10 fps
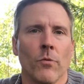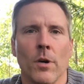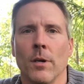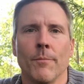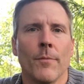
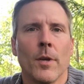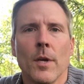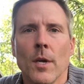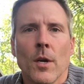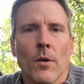Um,
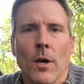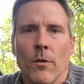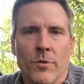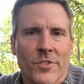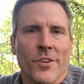uh,
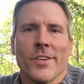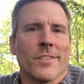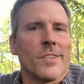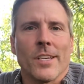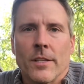
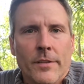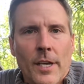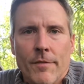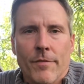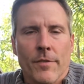resiliency that
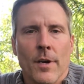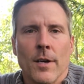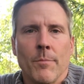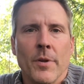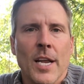they've uh,
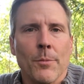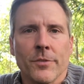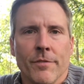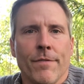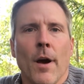been able
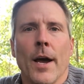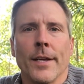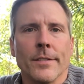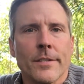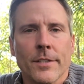to
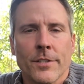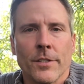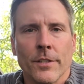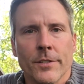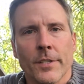find
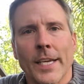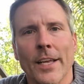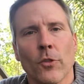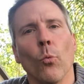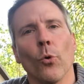to, to
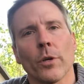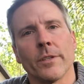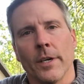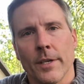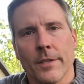get the work
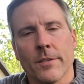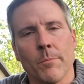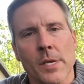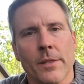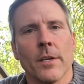done and to
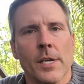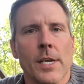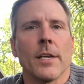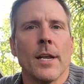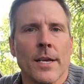meet the
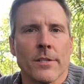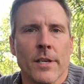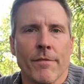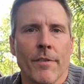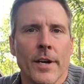need as they
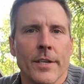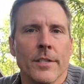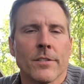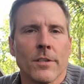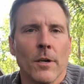find
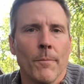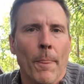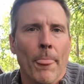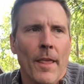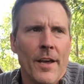it. So
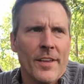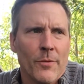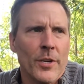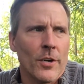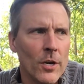I think
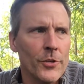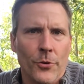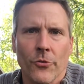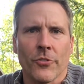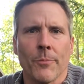we could all
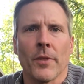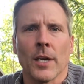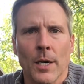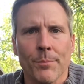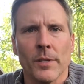use something
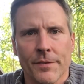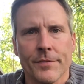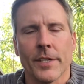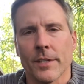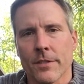
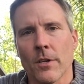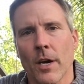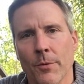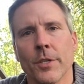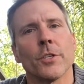uplifting. So I
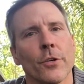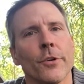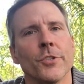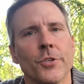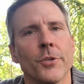would
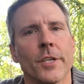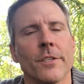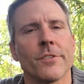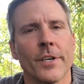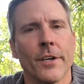encourage you to
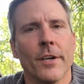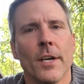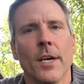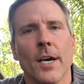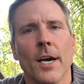consider
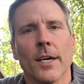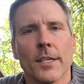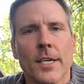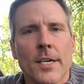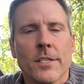uh,
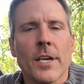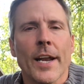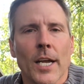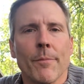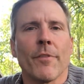
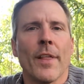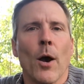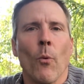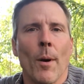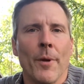signing up for that
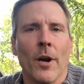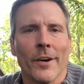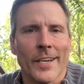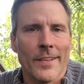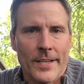webinar.
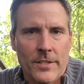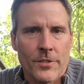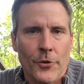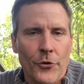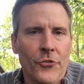Again, that's
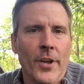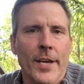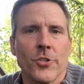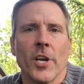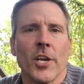Thursday,
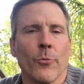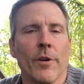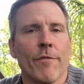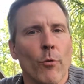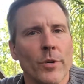January
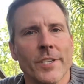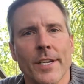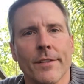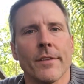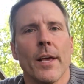
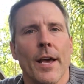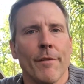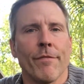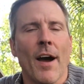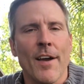14th at
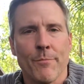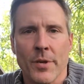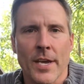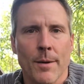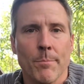5
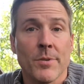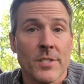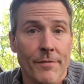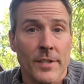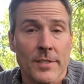p.m.
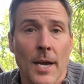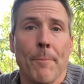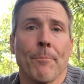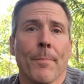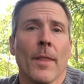Pacific time.
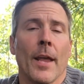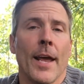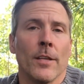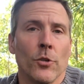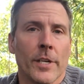
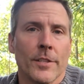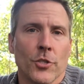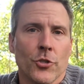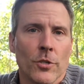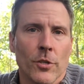And look at the
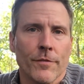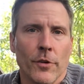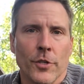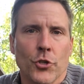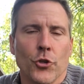look for
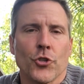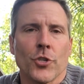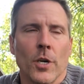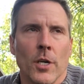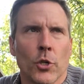the church.
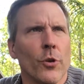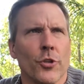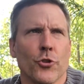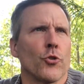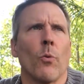Uh, go to the
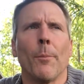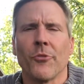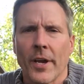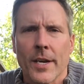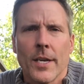church
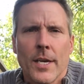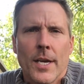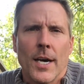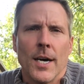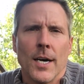website,
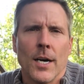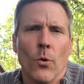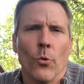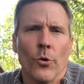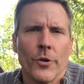uh,
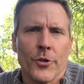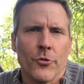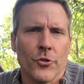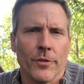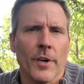or you
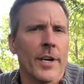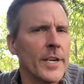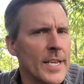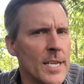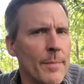should have gotten
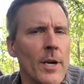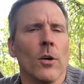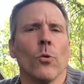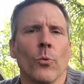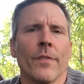an
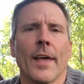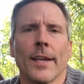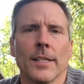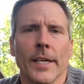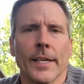email with that
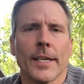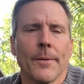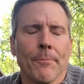link.